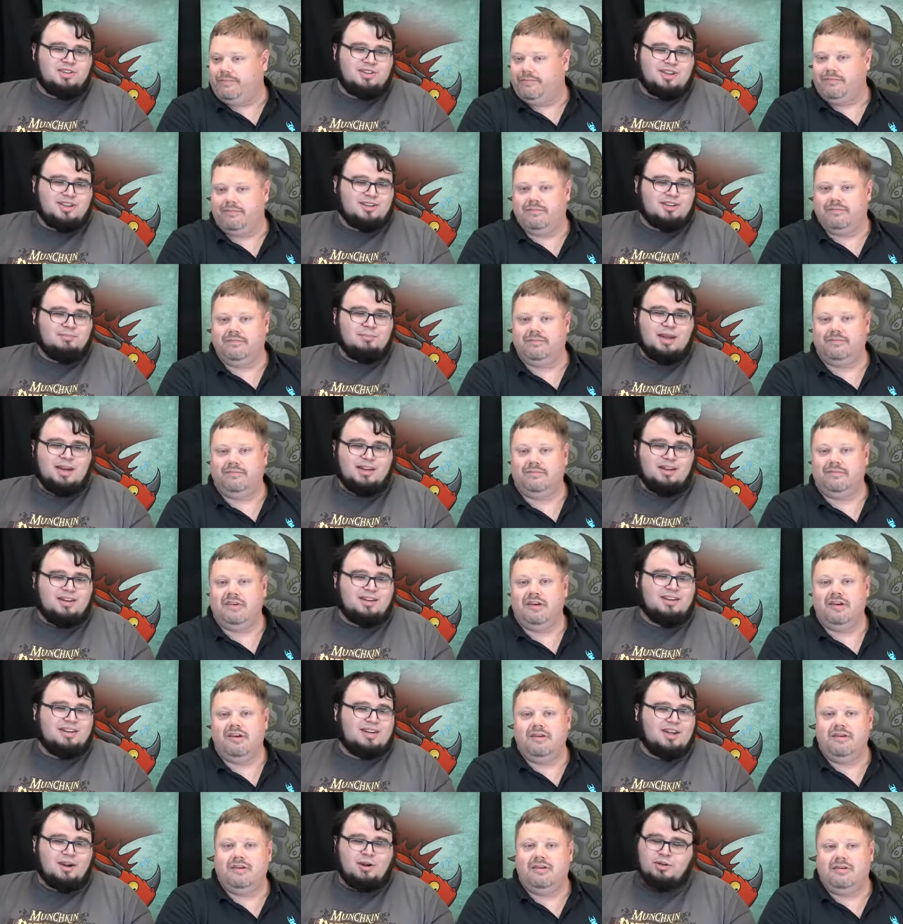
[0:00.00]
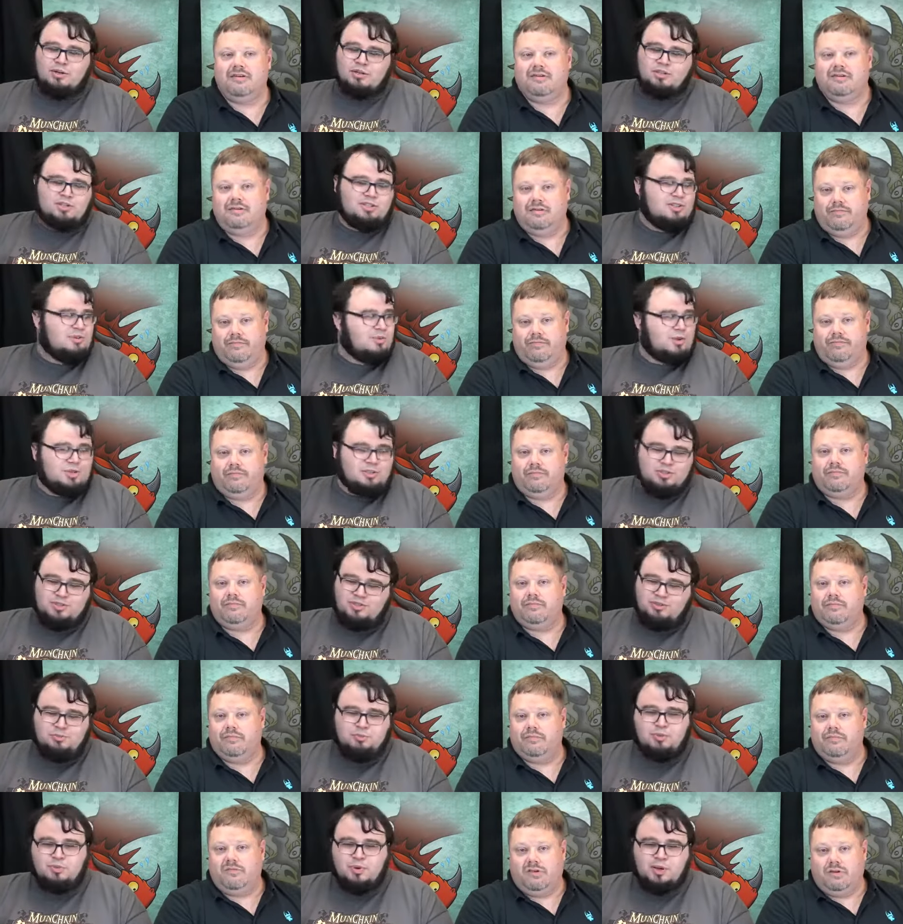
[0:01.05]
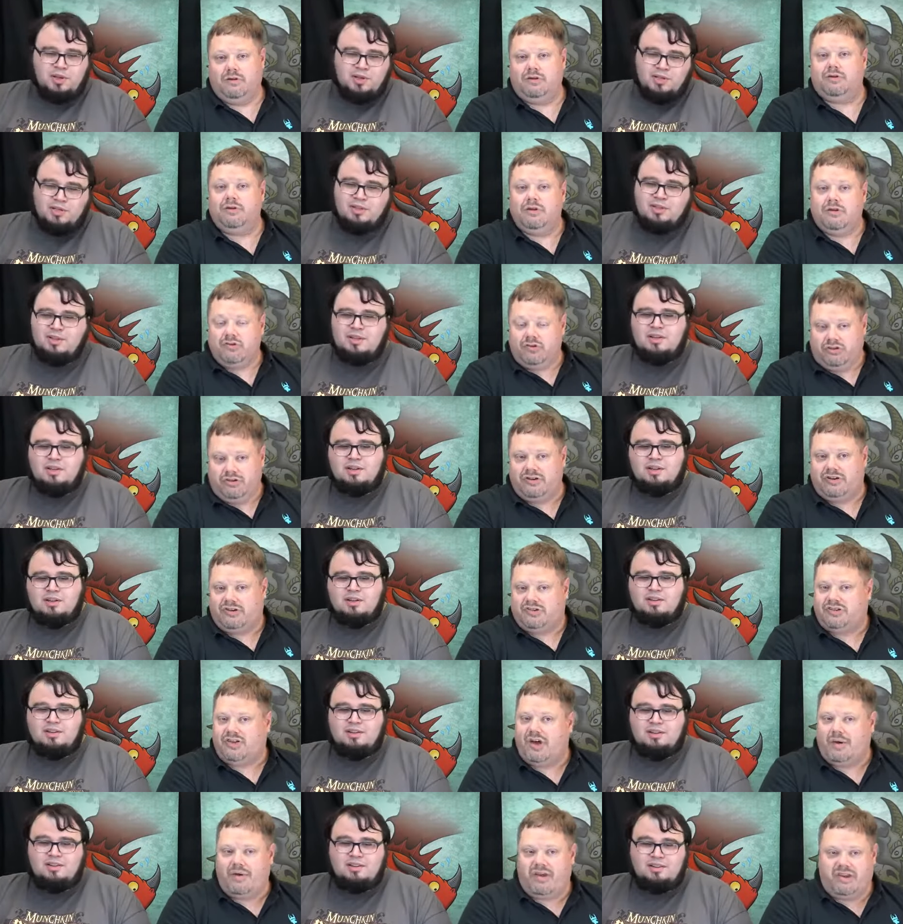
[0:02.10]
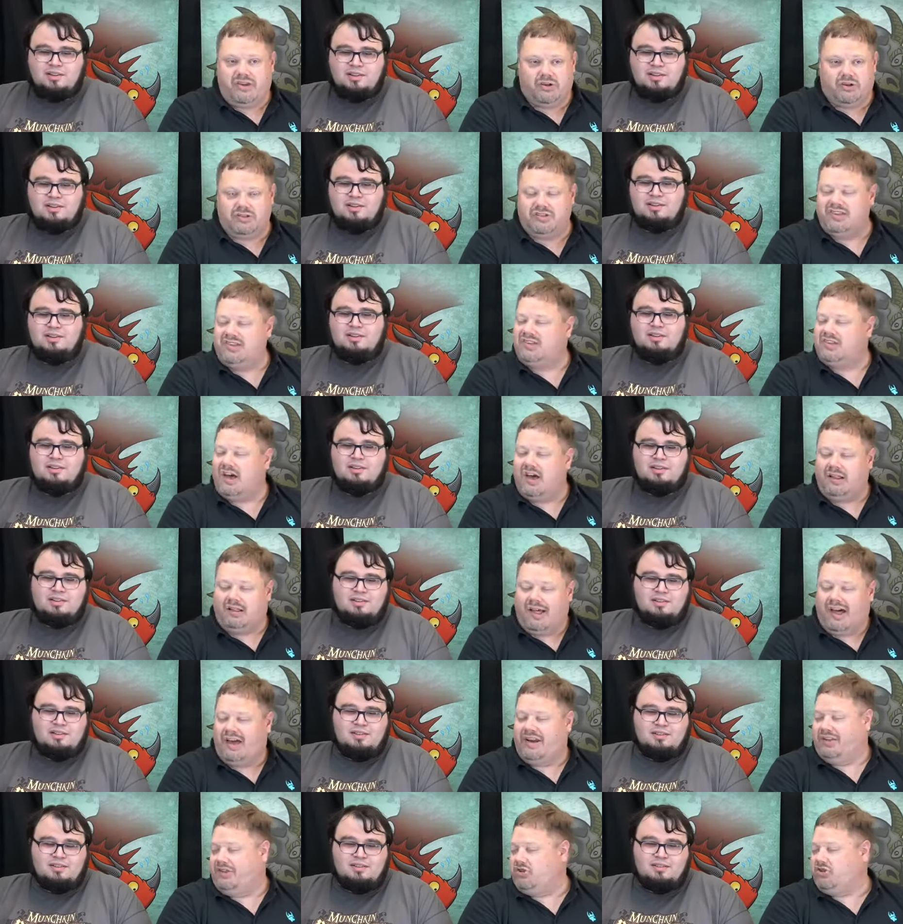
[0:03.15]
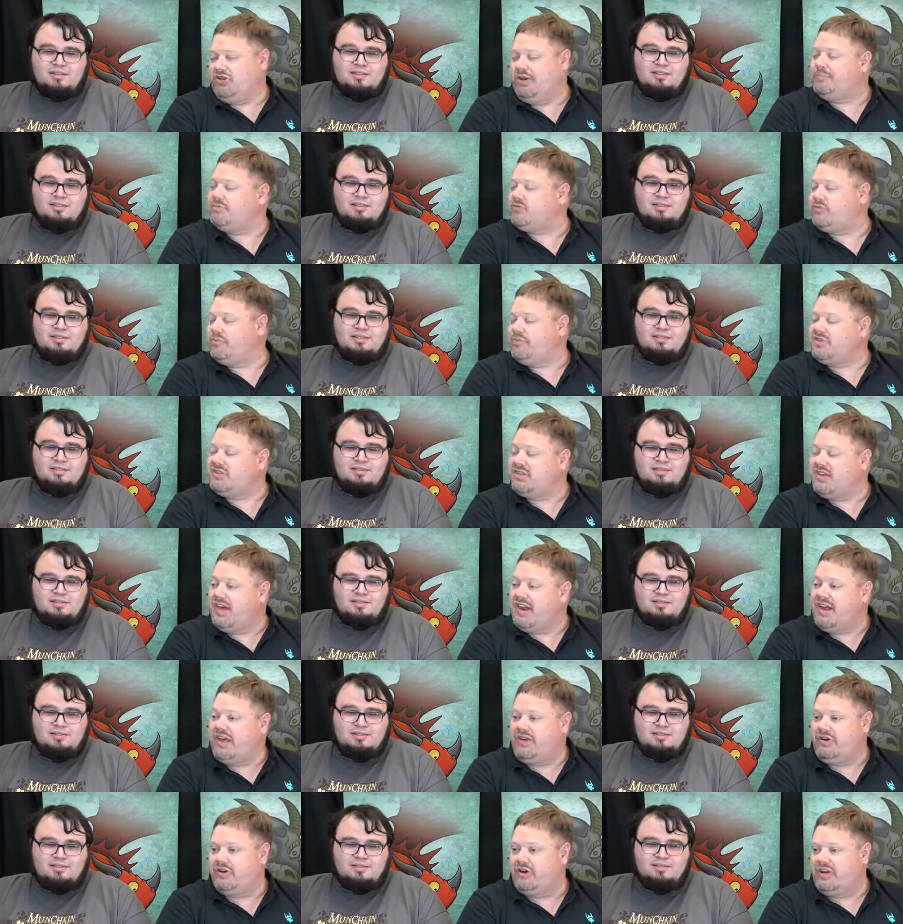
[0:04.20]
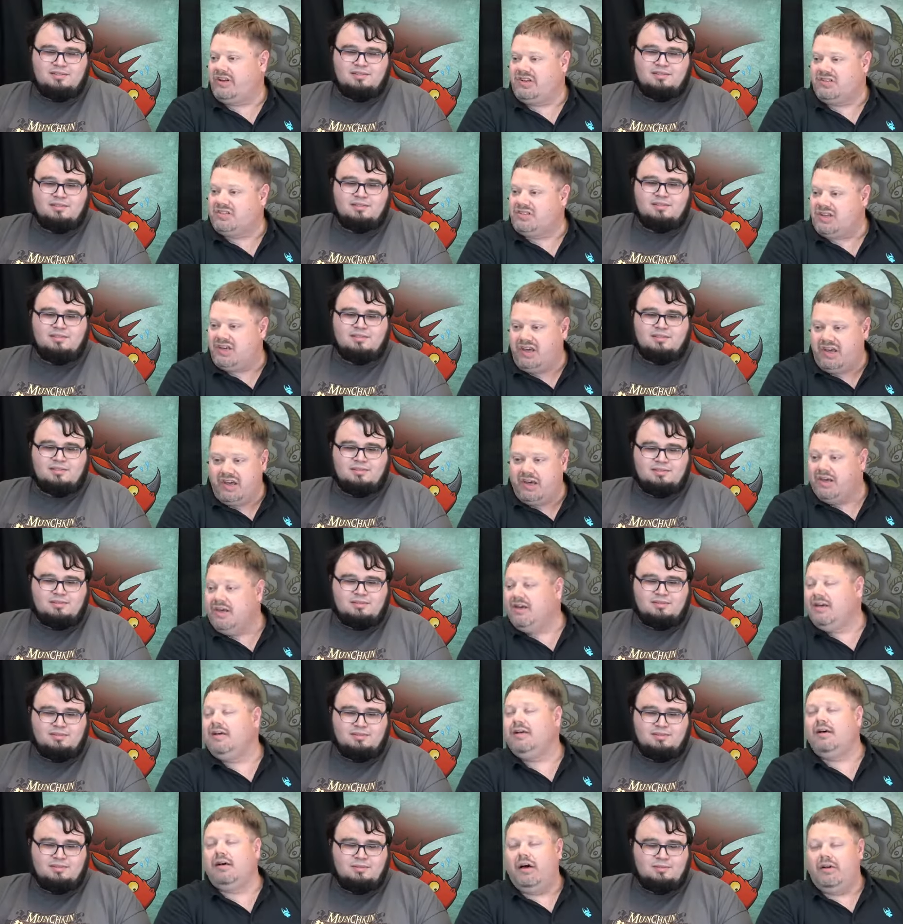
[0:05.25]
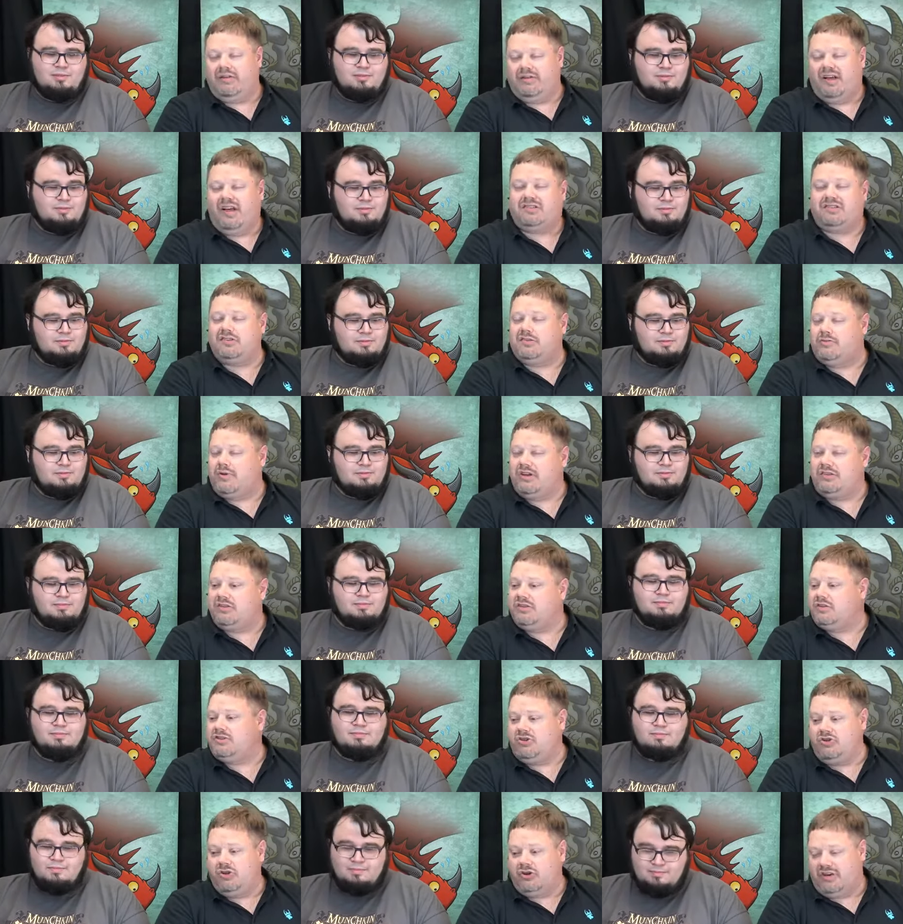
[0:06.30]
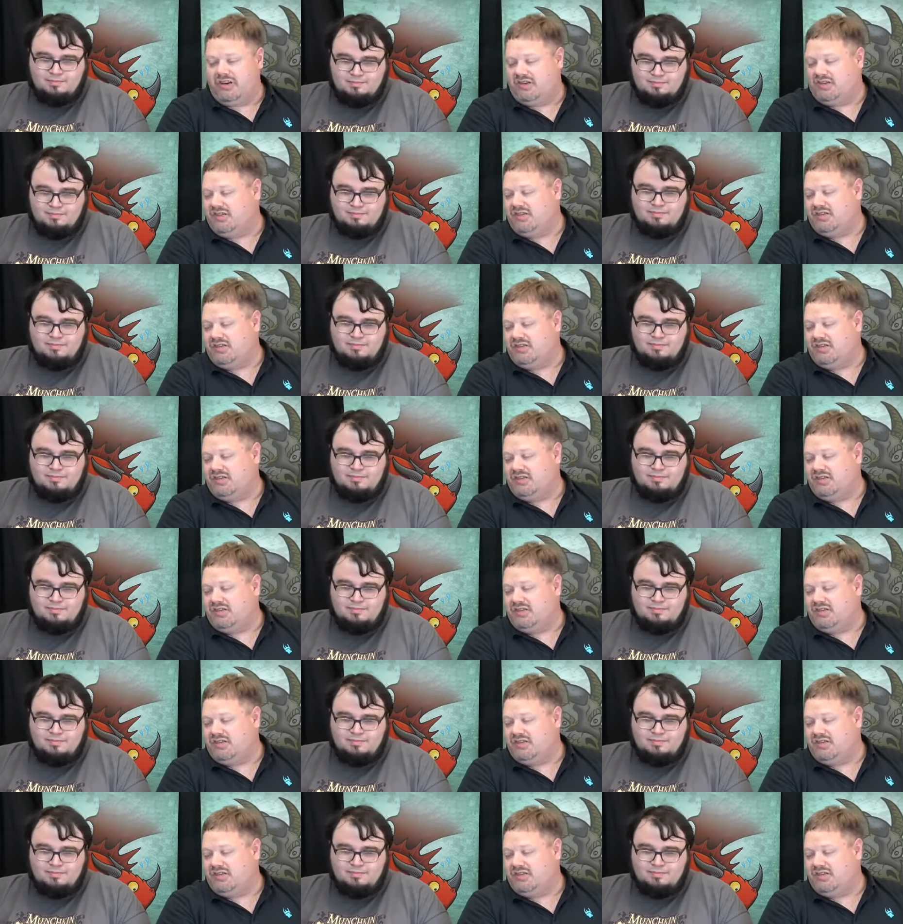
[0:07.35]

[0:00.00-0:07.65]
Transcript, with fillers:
Speaker 1: it and made it into characters, and it works super well.
Speaker 2: Sure. So I mean, you'll see a lot of the ships from the setting. You're going to see all the classes and races. You're going to see the